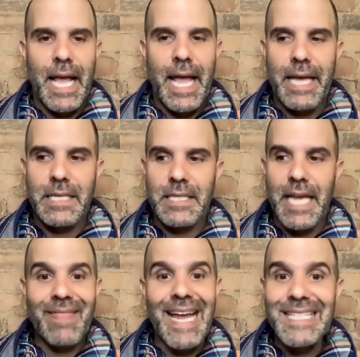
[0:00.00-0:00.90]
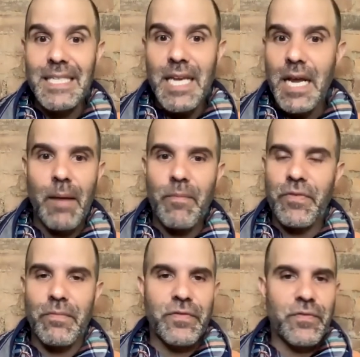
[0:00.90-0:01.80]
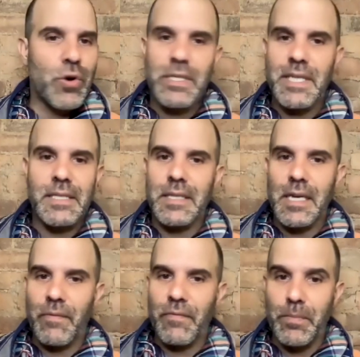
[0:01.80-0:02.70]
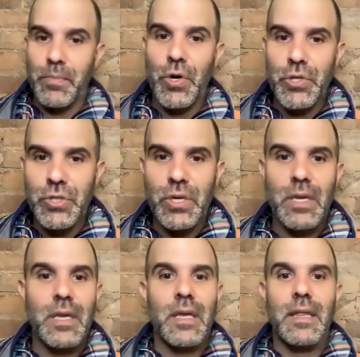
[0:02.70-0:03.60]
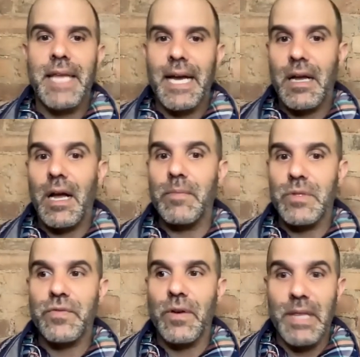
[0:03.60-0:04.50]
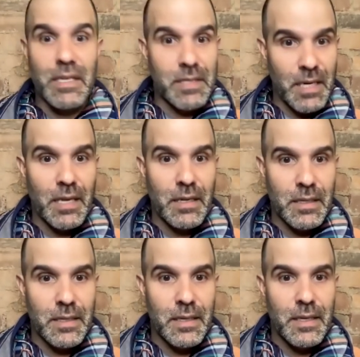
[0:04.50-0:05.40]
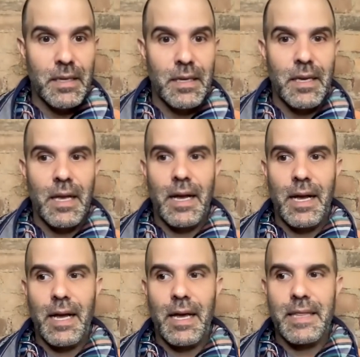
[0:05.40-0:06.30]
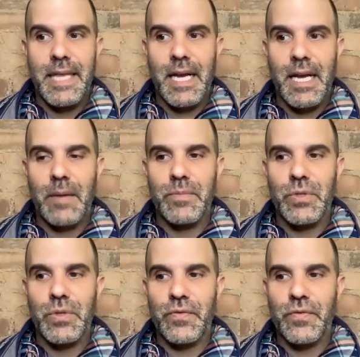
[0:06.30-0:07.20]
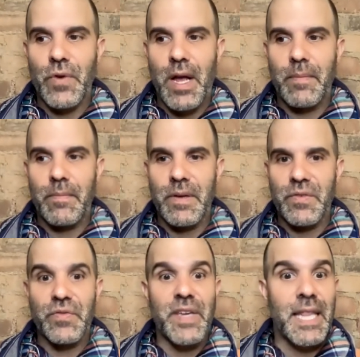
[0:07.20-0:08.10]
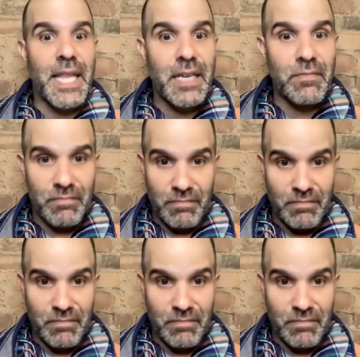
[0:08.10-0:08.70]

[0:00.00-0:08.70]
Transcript: and and that doesn't come from force that doesn't come from push that comes from listening uh, that comes from feeling